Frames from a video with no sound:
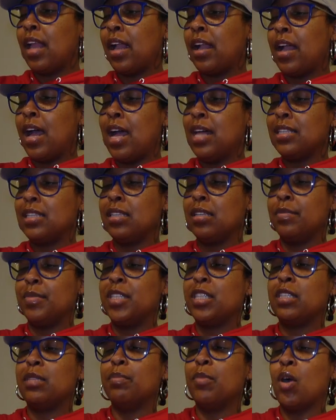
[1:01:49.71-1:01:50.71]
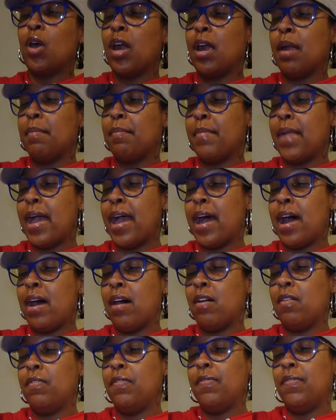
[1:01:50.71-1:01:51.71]
I got some Smart
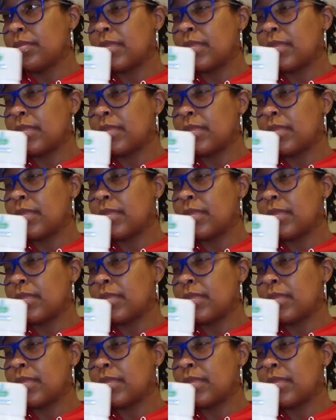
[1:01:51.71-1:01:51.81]
Mouth